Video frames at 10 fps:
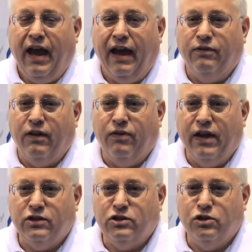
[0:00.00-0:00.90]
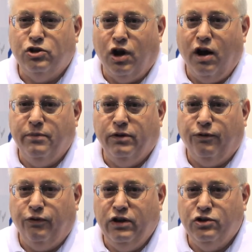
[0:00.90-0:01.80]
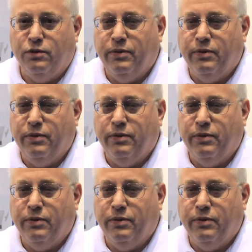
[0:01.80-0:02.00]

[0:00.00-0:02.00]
And, and that's the job of the freezer,